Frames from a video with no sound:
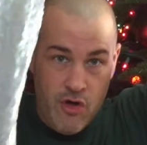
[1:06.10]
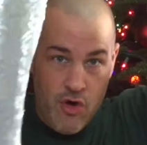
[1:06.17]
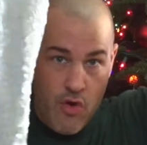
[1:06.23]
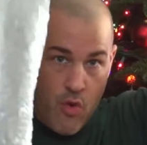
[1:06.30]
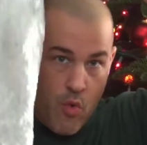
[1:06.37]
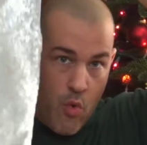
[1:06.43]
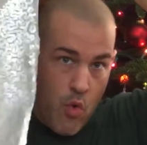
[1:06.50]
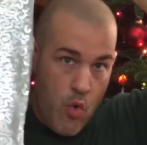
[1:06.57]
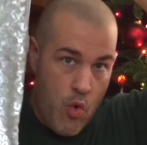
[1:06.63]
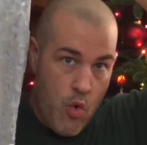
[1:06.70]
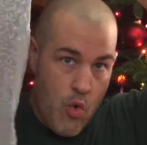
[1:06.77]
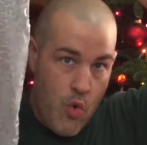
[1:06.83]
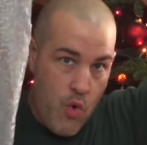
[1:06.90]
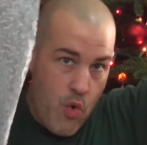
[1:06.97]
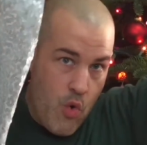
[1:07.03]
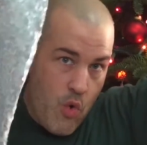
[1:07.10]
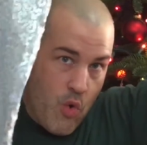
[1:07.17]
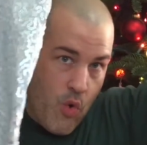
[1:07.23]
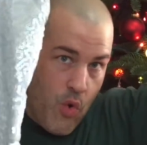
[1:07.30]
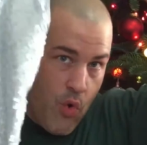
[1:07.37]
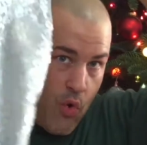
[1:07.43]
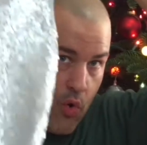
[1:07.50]

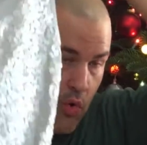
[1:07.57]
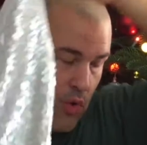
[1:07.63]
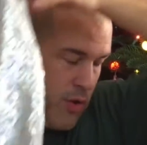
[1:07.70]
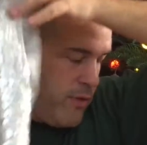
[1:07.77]
[no speech]